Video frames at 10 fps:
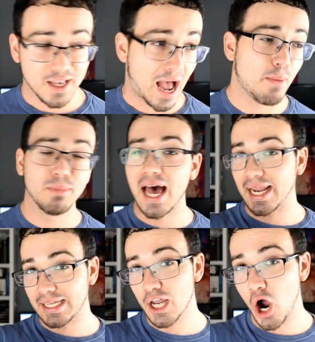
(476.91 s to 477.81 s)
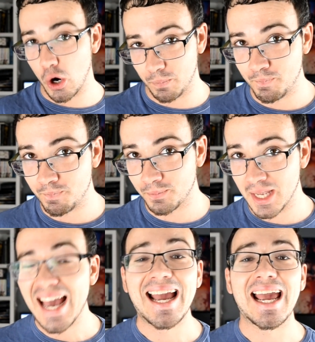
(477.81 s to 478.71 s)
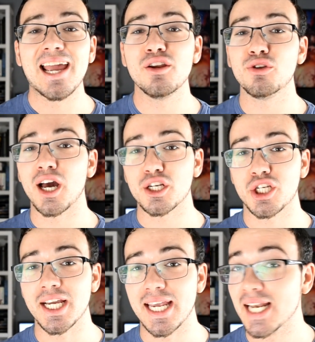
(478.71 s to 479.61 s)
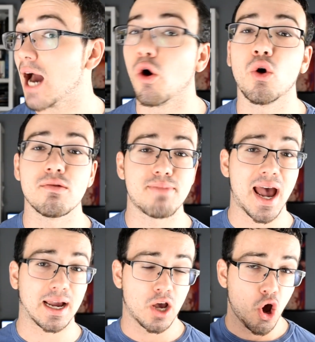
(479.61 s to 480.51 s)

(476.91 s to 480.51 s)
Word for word: I'm like, yo, Inuyashiki not holding back